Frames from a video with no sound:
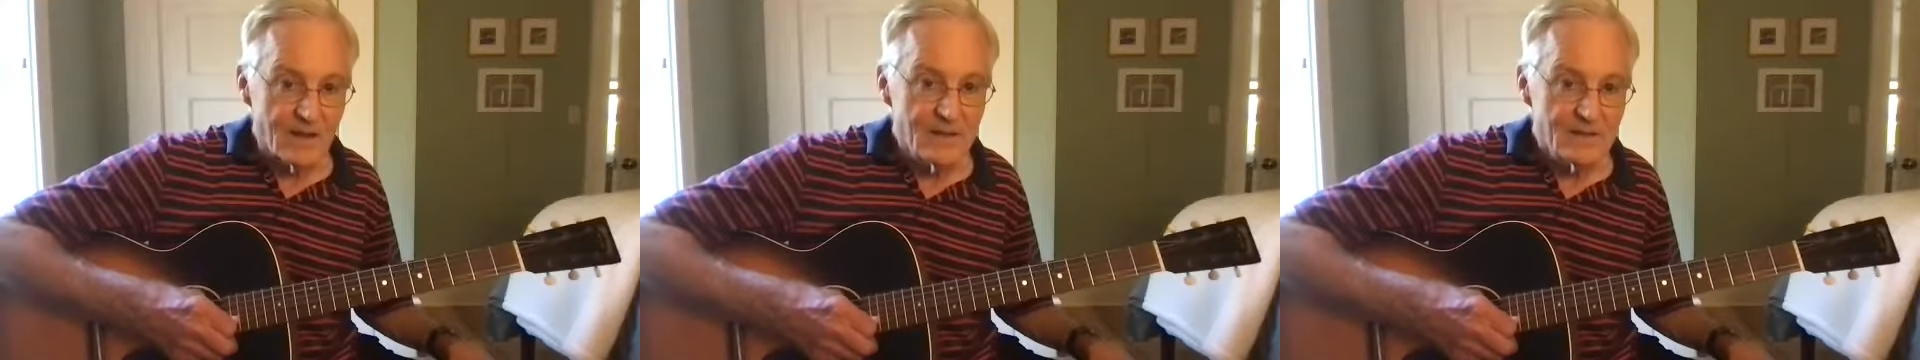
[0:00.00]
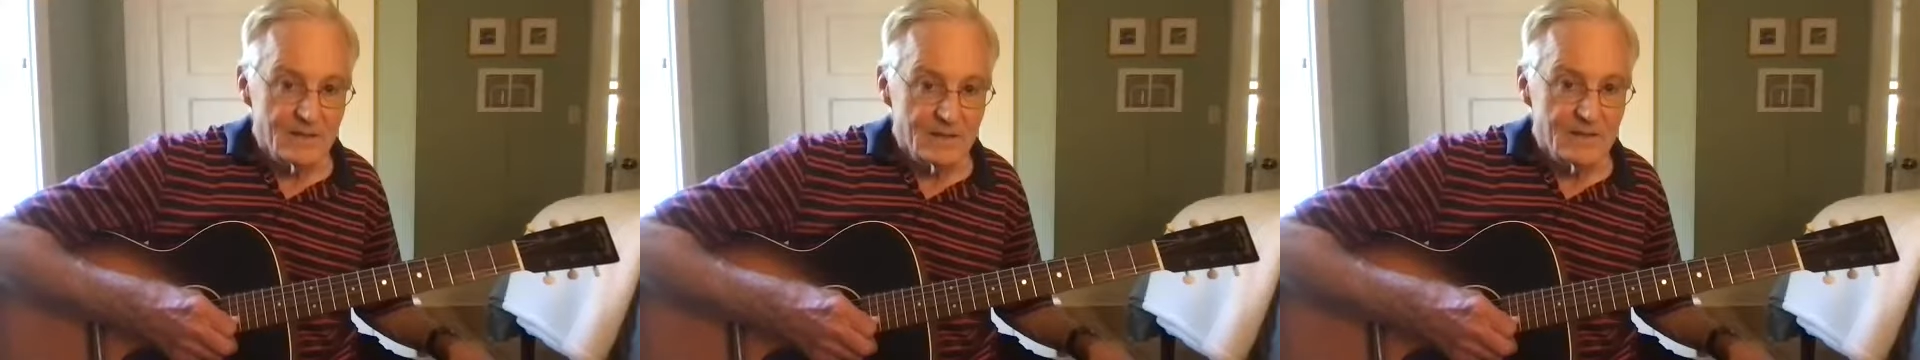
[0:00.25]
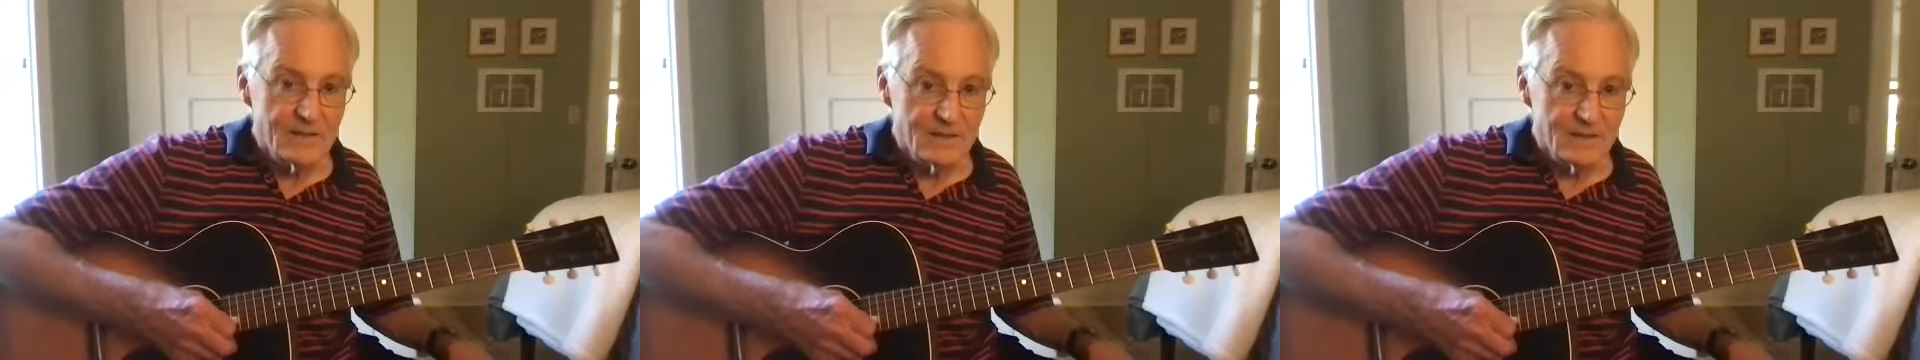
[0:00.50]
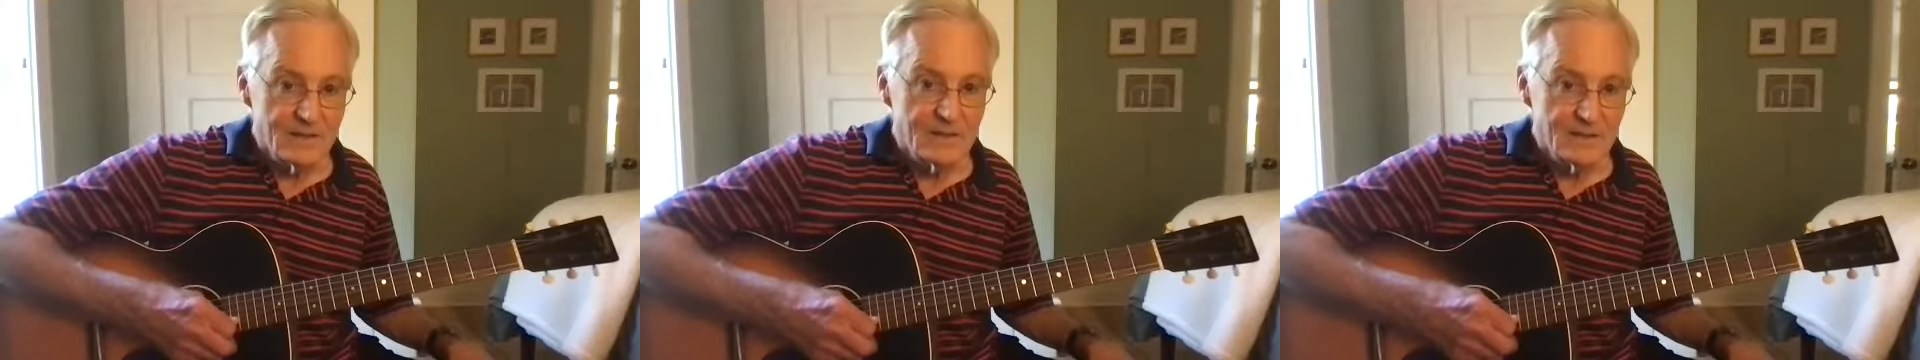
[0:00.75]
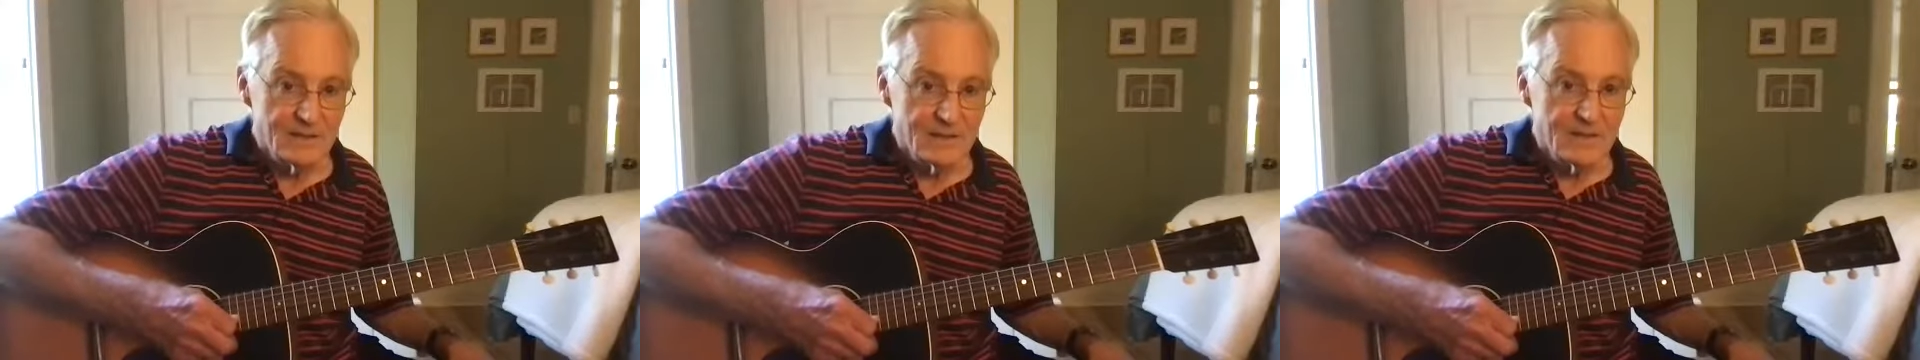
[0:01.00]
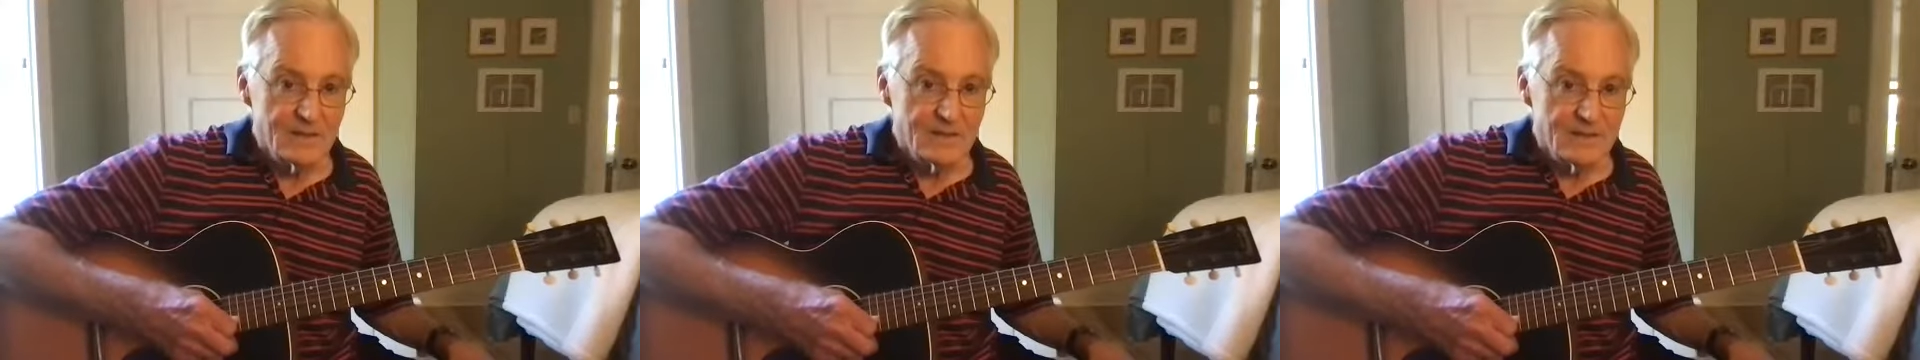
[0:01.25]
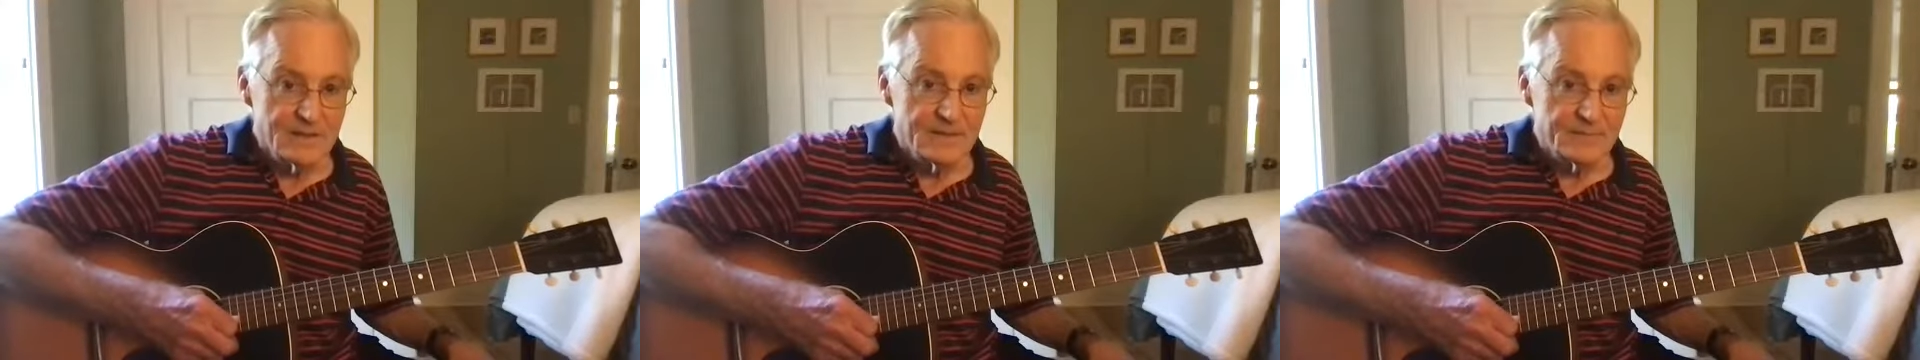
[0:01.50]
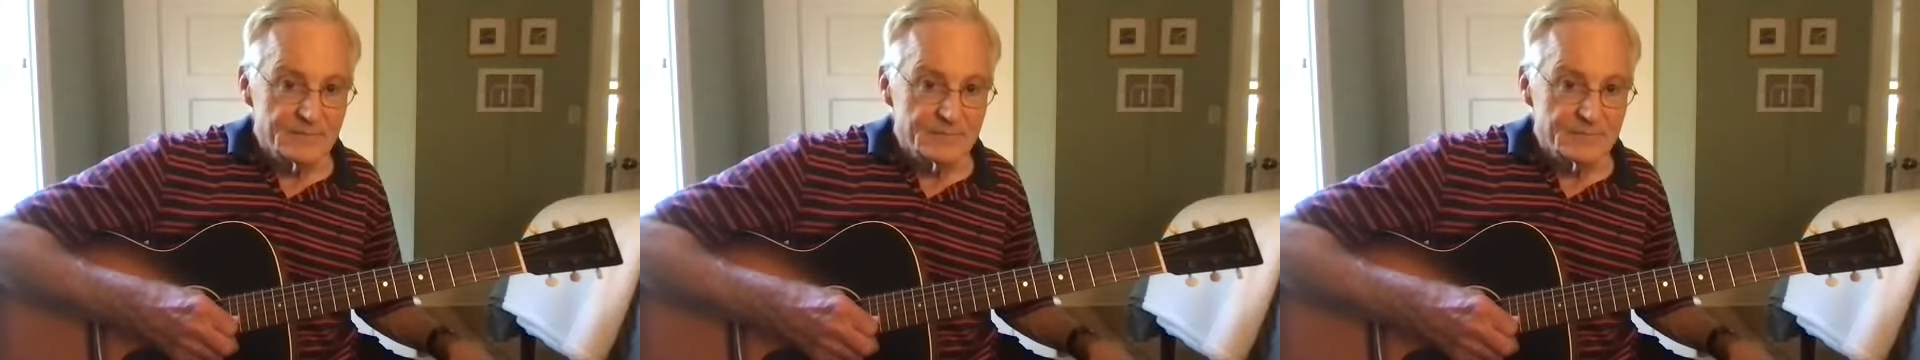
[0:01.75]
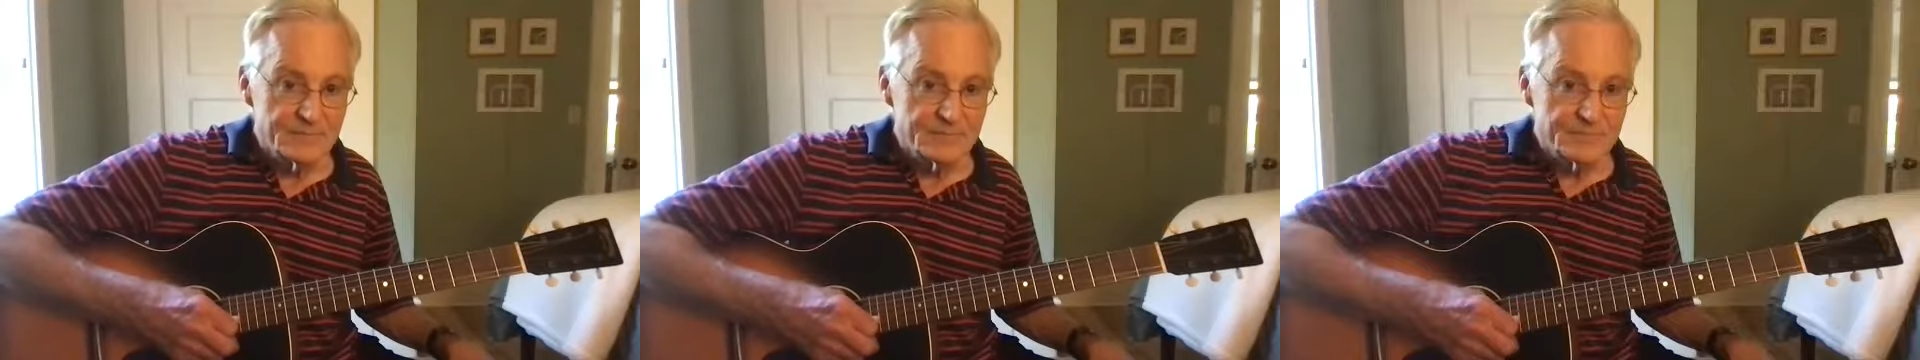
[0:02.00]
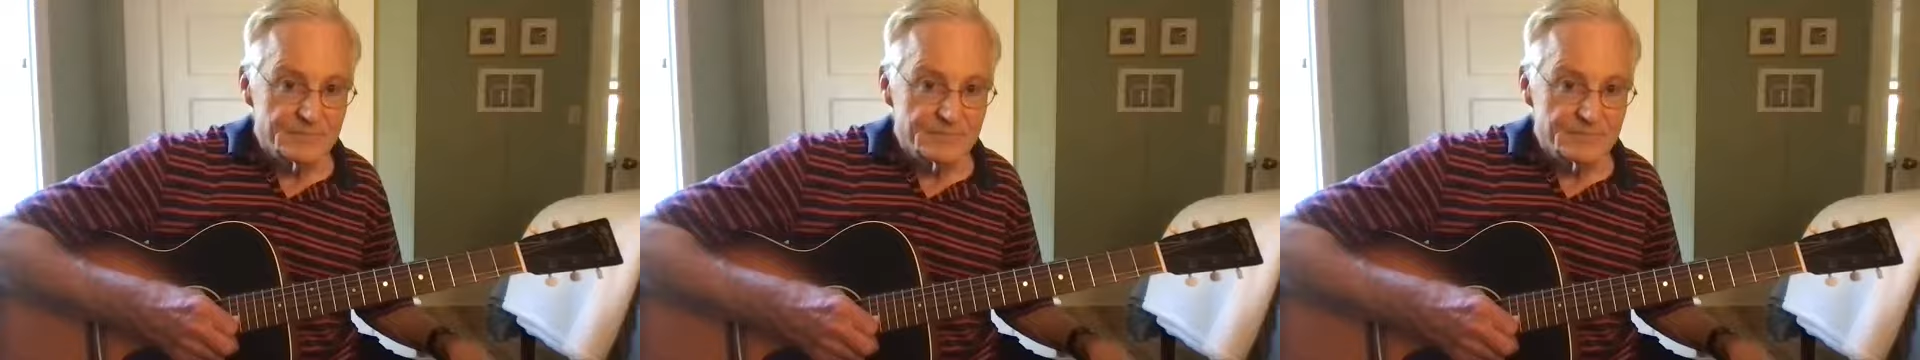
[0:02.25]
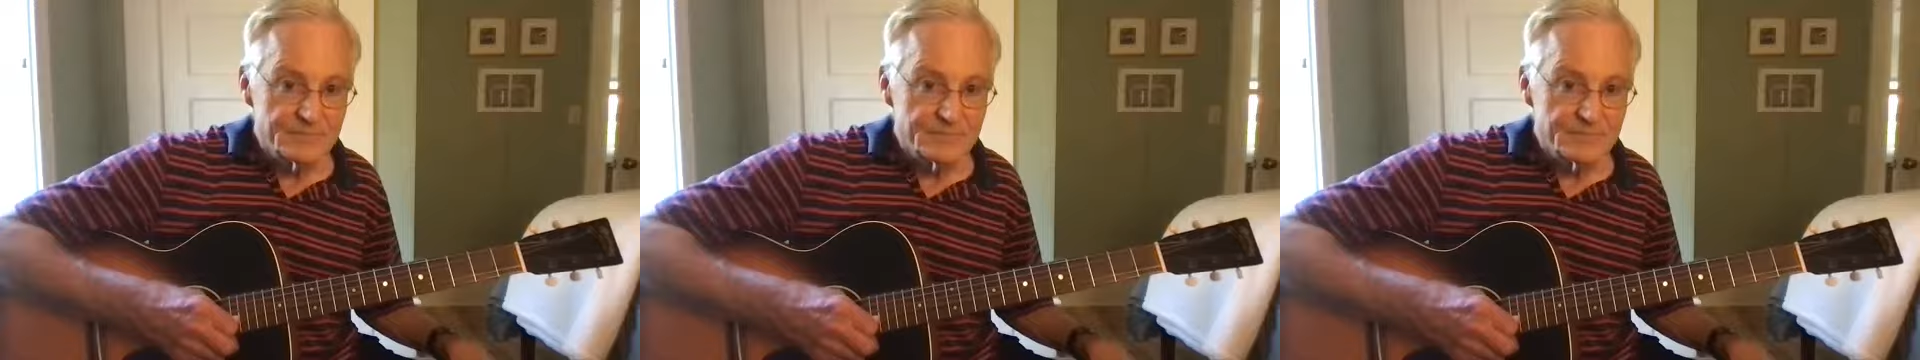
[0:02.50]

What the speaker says: it had. But there was something else I was going to talk